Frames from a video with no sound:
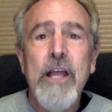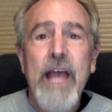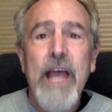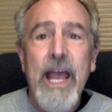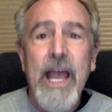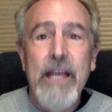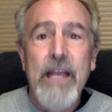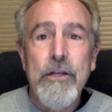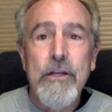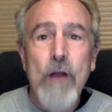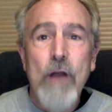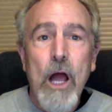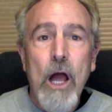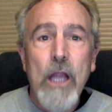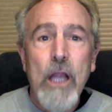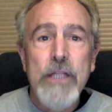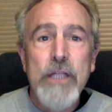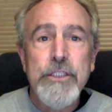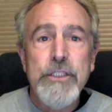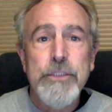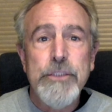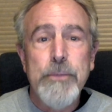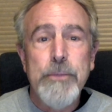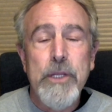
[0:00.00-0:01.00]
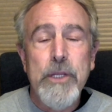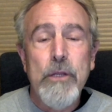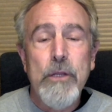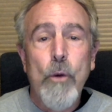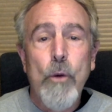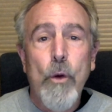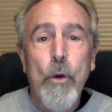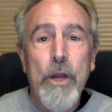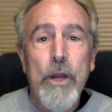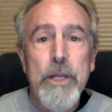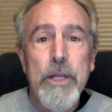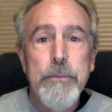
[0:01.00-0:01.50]
acknowledgement
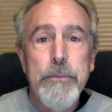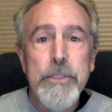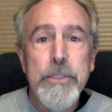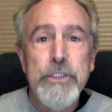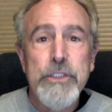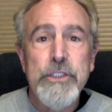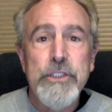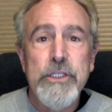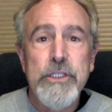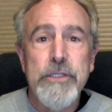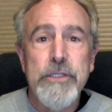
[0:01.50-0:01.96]
or admission.